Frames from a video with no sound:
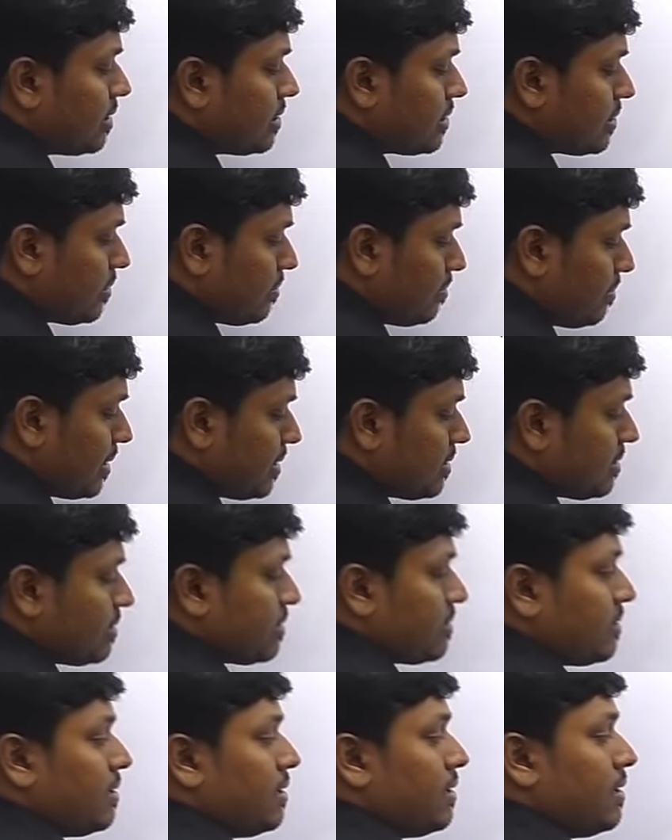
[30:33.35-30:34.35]
So
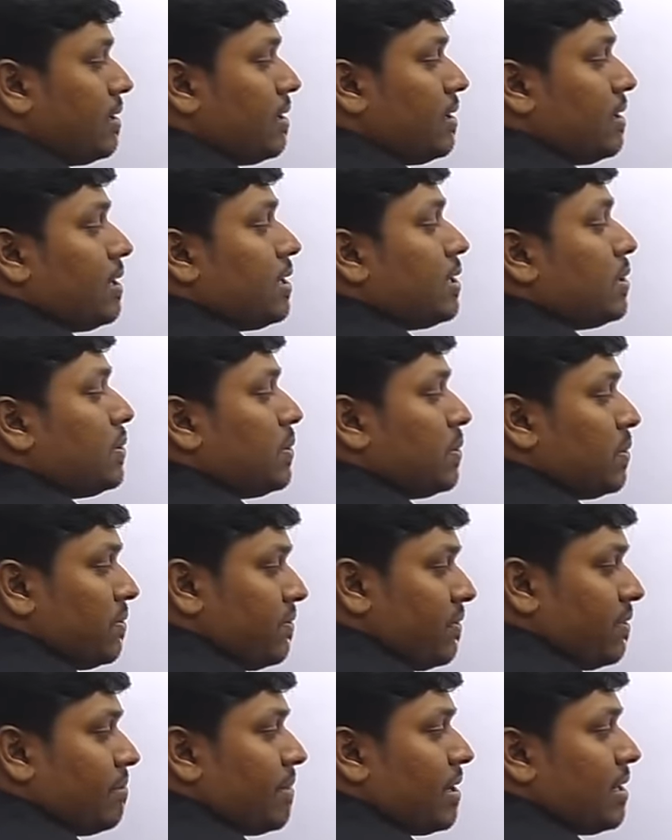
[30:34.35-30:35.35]
plus 2
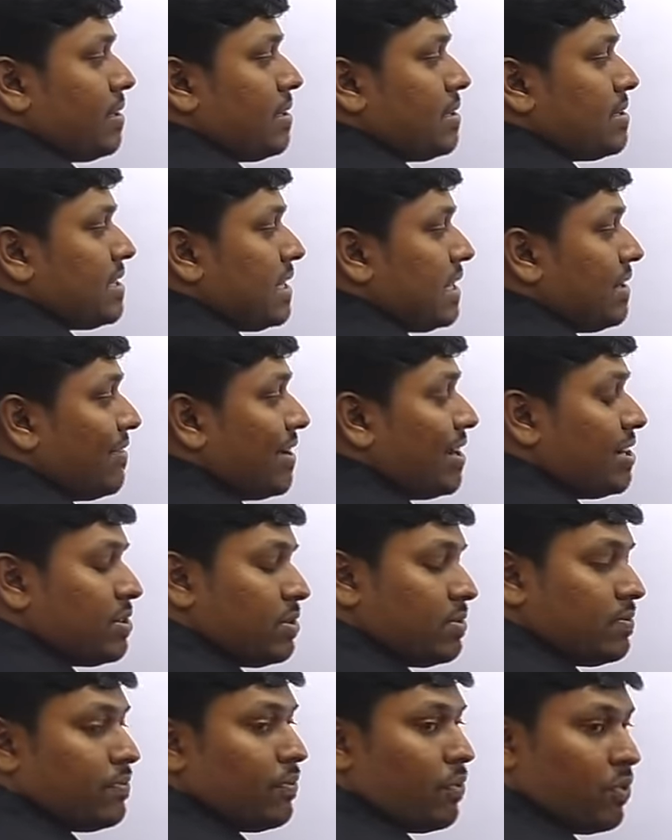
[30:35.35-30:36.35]
women is equal
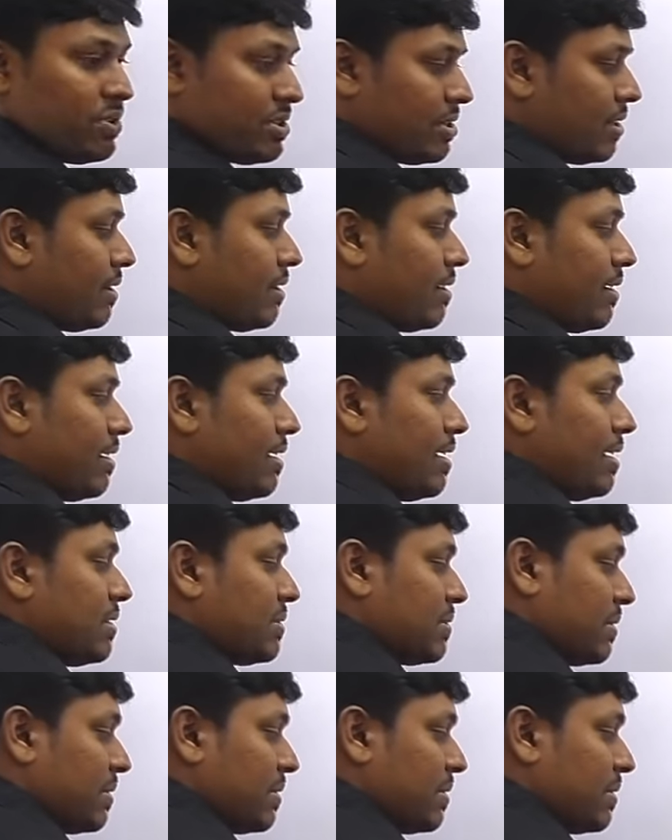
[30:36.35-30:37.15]
to 4 children.